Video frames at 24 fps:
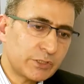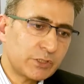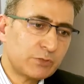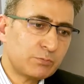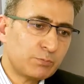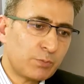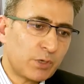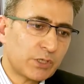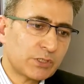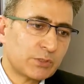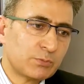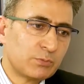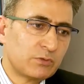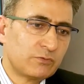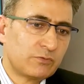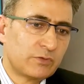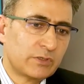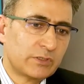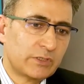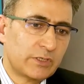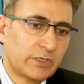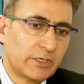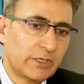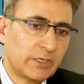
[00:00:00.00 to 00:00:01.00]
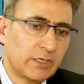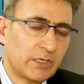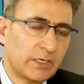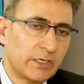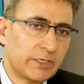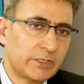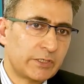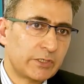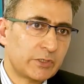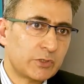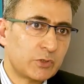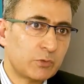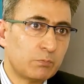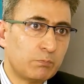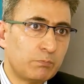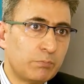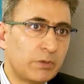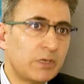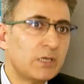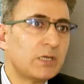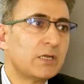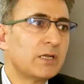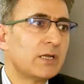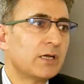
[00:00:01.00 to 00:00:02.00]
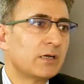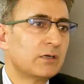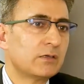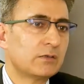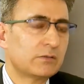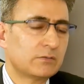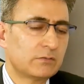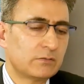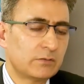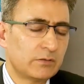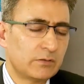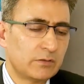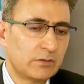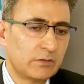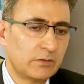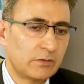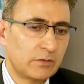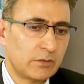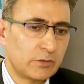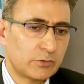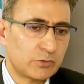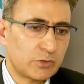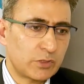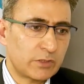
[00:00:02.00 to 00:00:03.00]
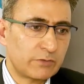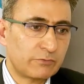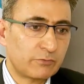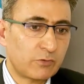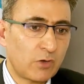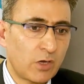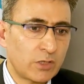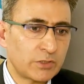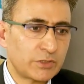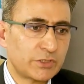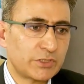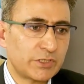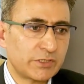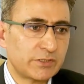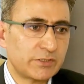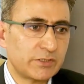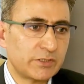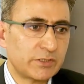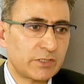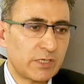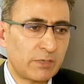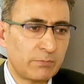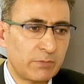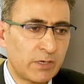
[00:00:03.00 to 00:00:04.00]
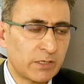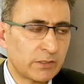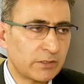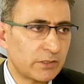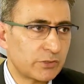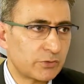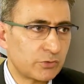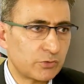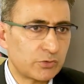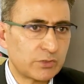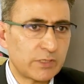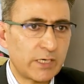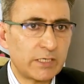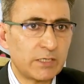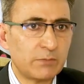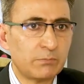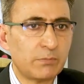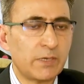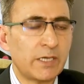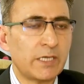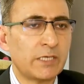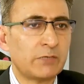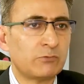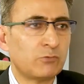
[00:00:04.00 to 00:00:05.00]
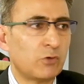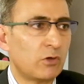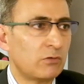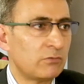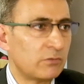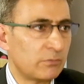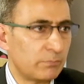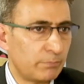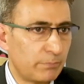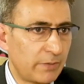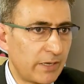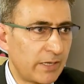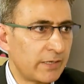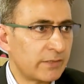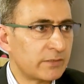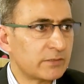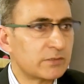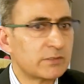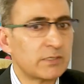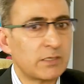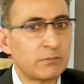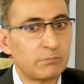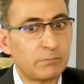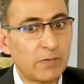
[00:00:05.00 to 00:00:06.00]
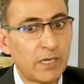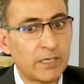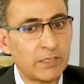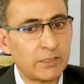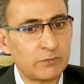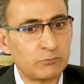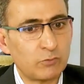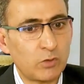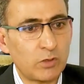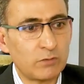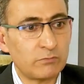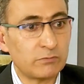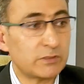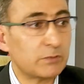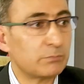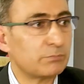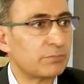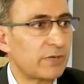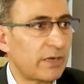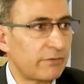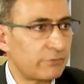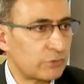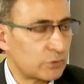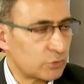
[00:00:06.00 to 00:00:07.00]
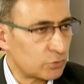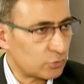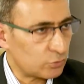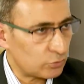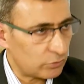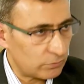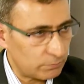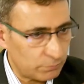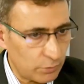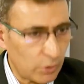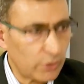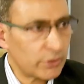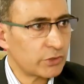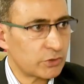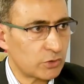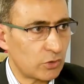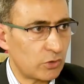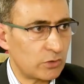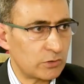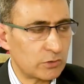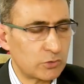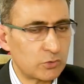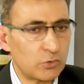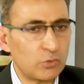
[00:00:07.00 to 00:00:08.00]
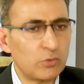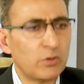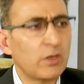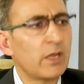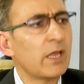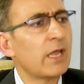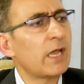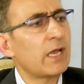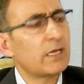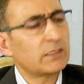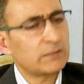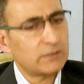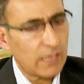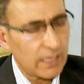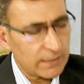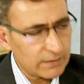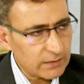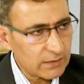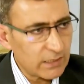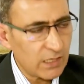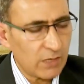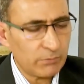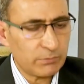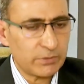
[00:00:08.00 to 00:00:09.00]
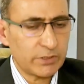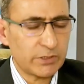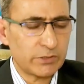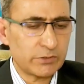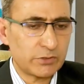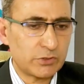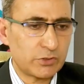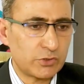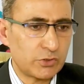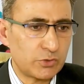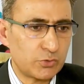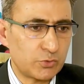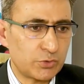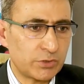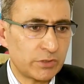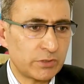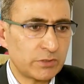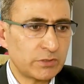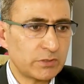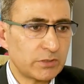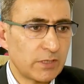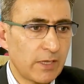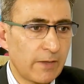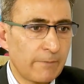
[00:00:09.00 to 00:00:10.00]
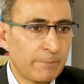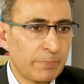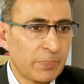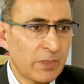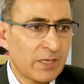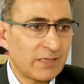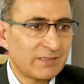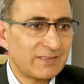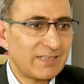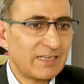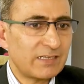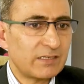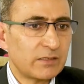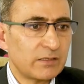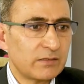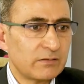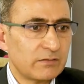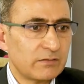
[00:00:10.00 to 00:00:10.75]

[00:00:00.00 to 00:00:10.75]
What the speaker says: it possible for the regulator to build a sort of consciousness among the society by involving parents and by involving the private school bodies also, the other government institutions, that